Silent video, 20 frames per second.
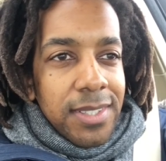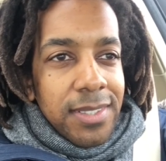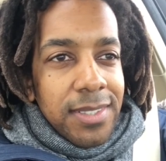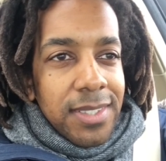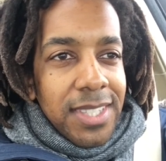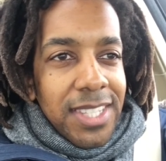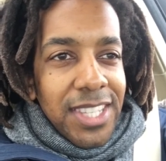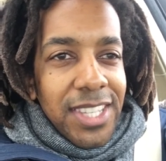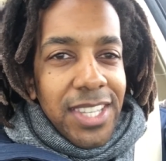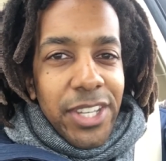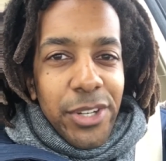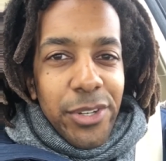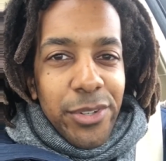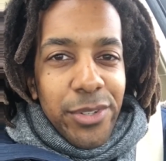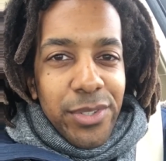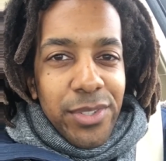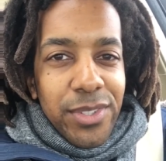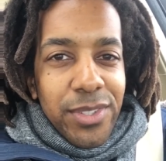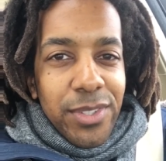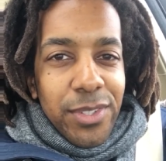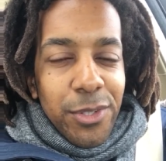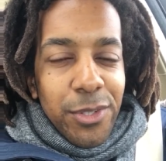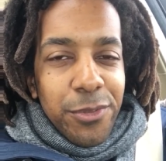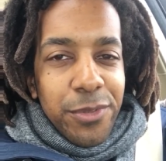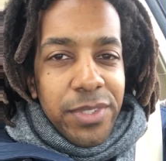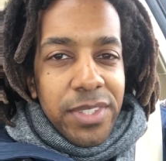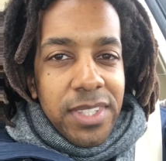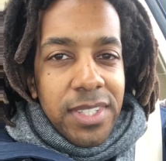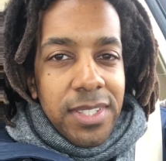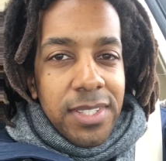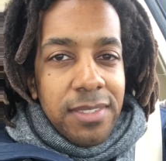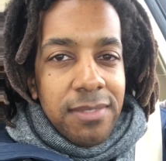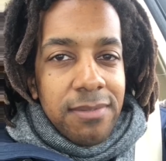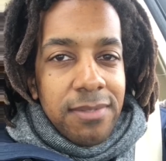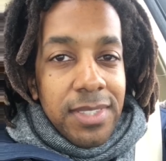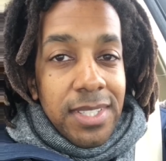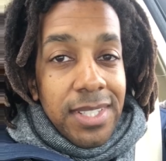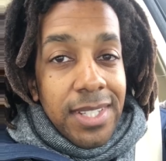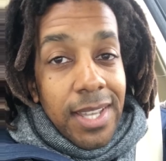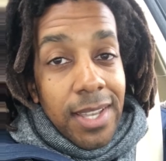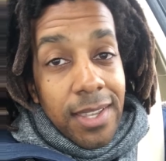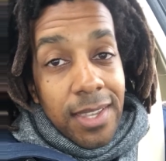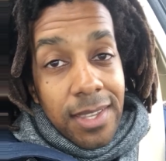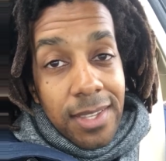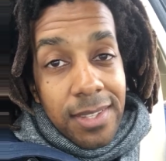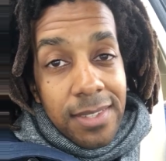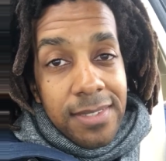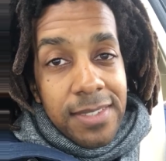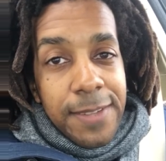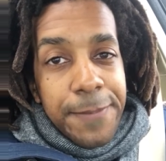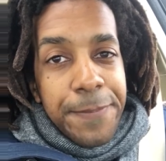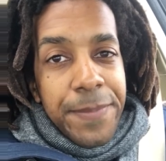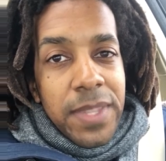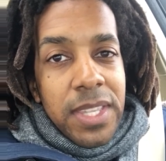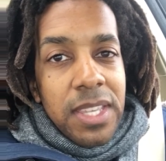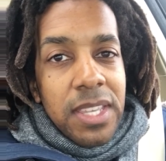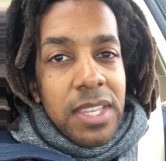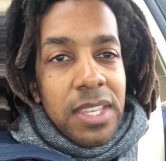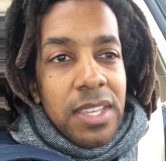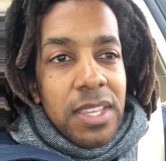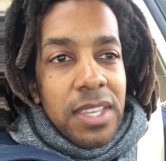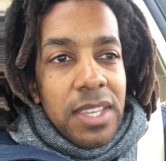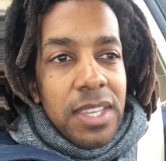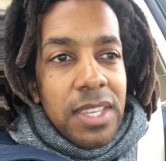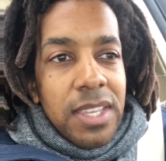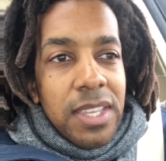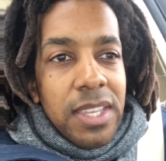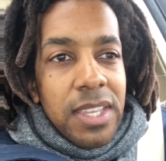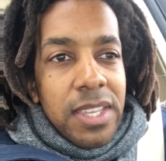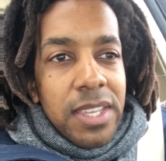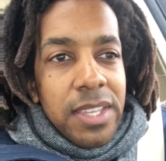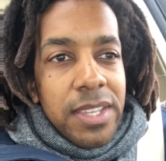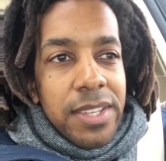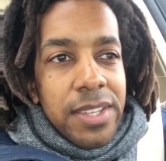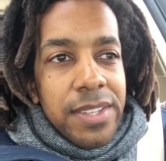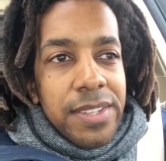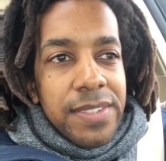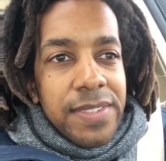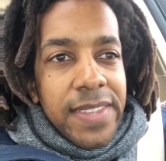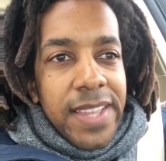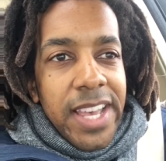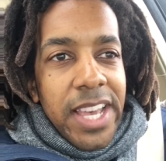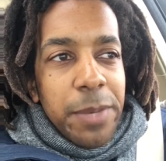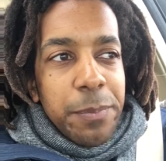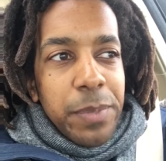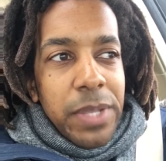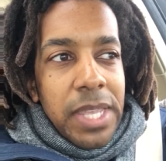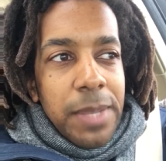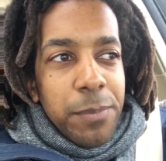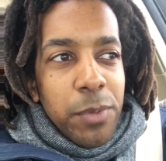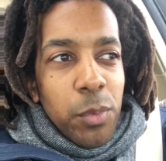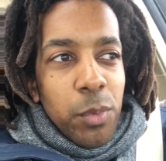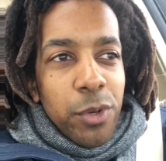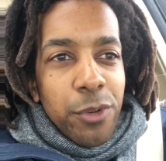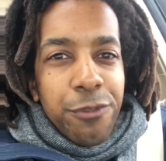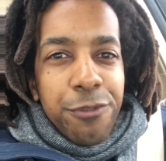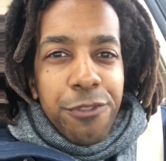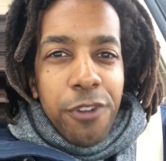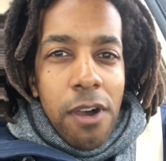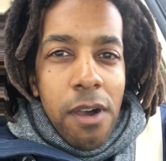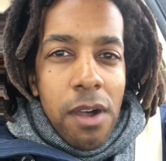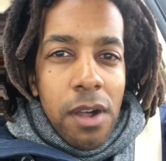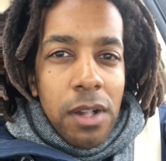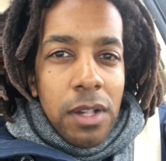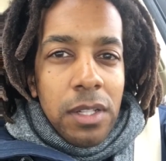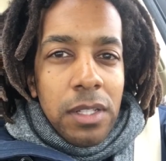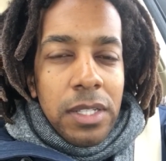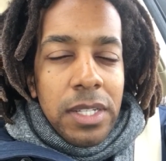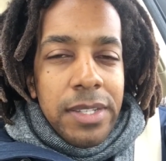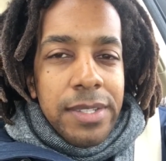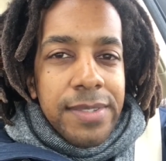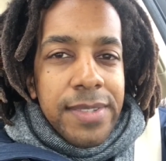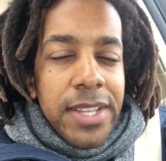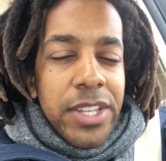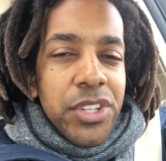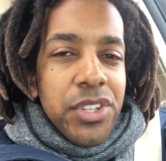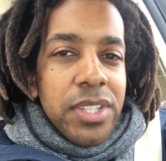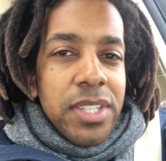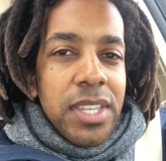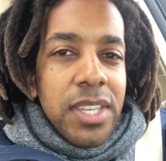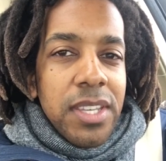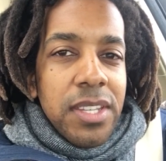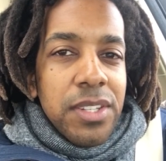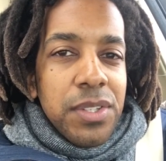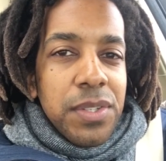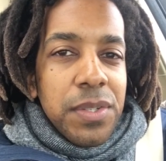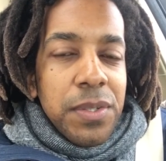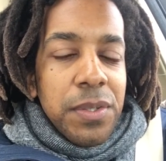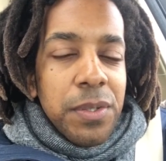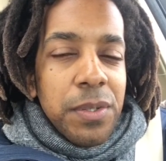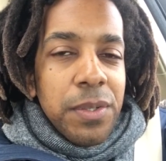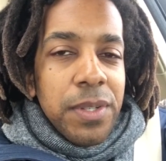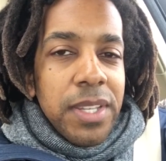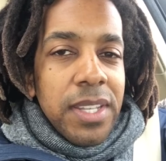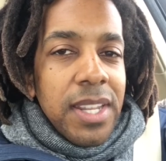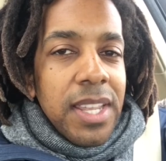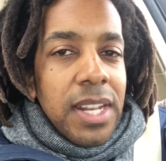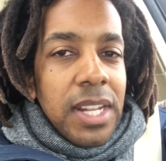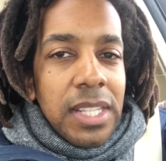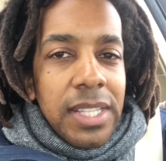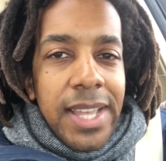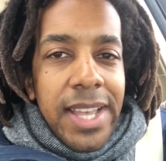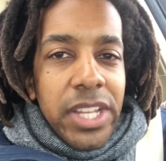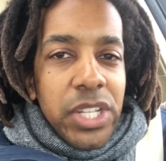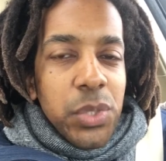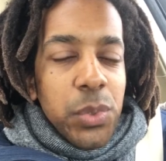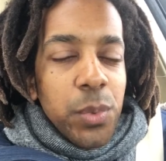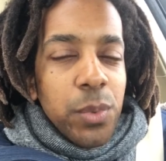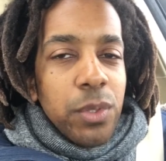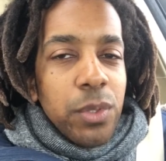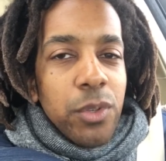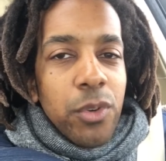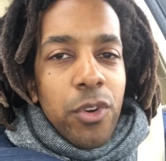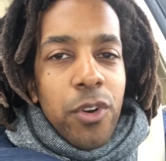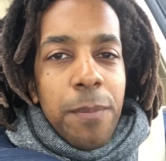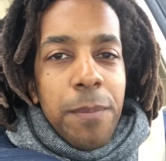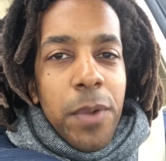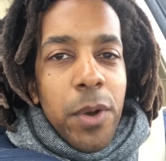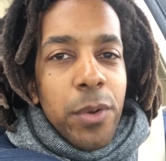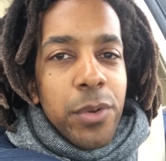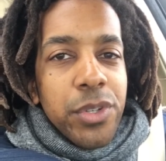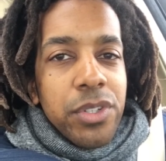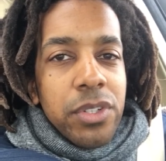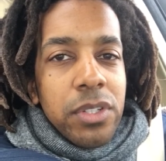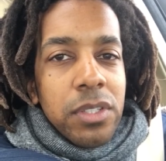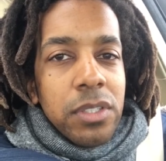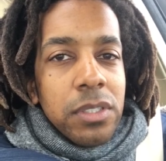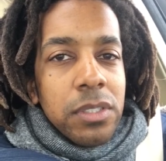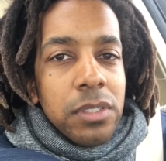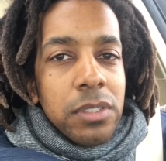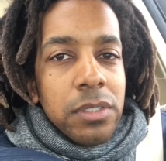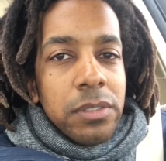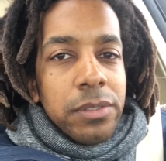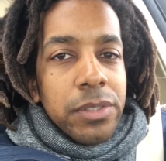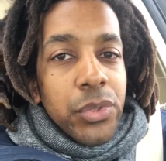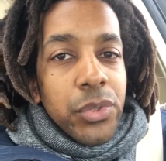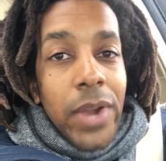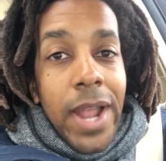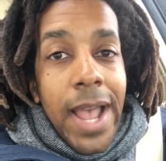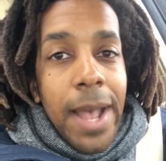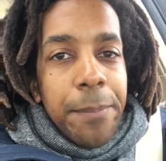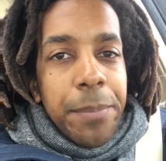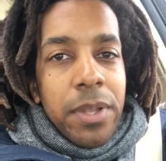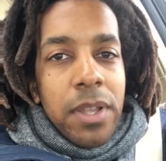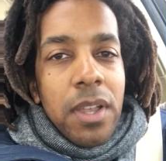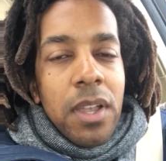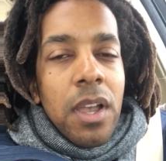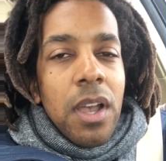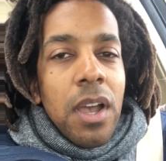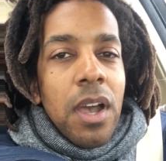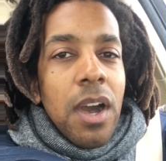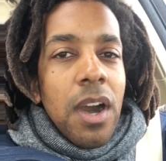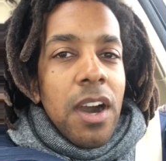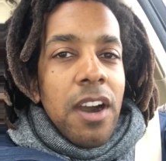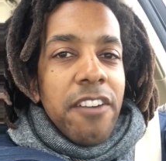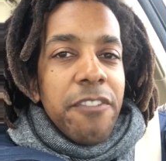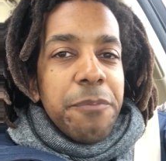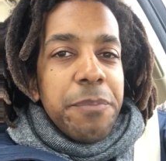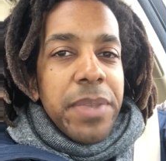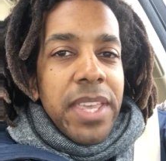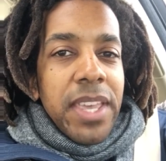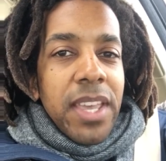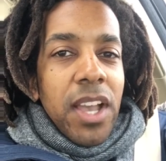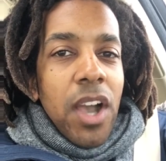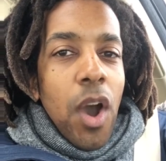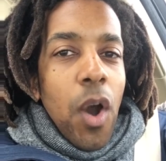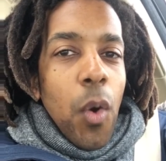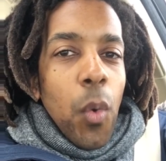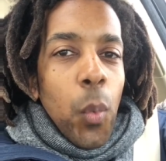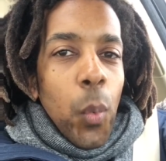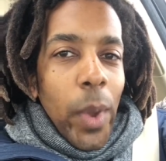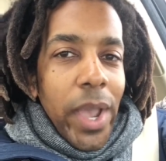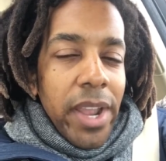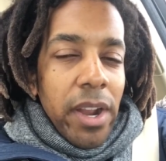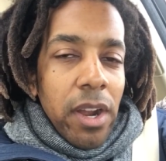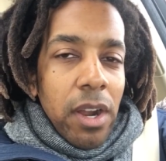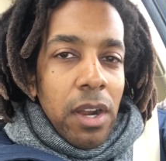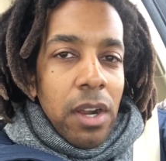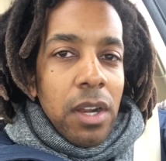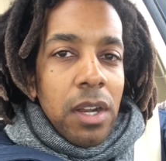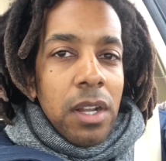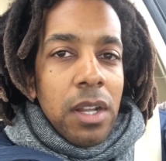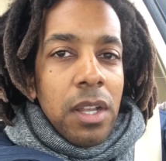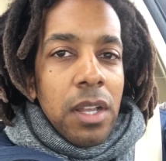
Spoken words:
years and over the decades, is that people will fall essentially into an intellectual or emotional trap of being aware